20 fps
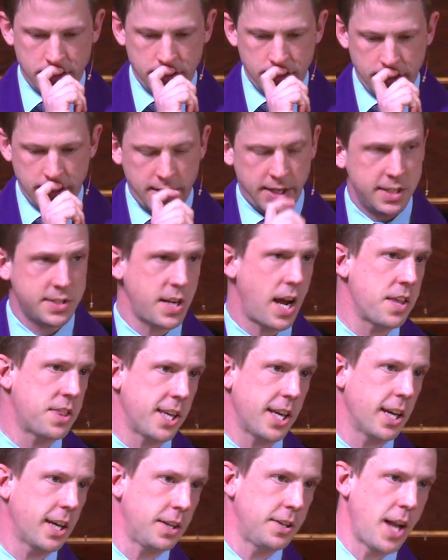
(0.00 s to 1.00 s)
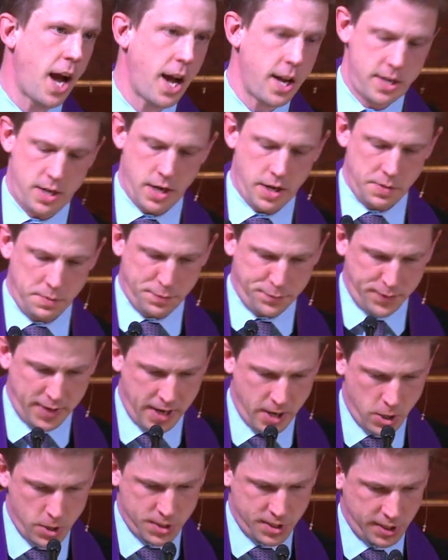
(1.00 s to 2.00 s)
It is, I think, not
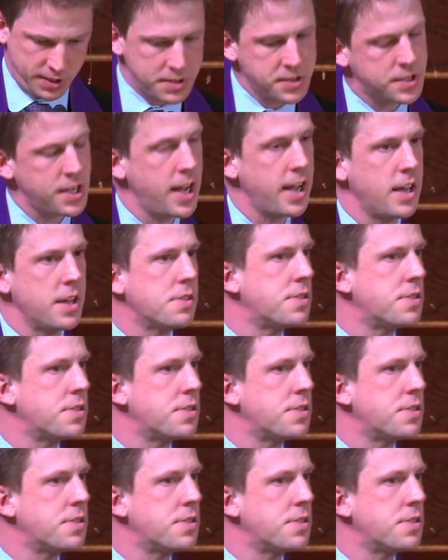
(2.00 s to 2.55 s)
unfair to say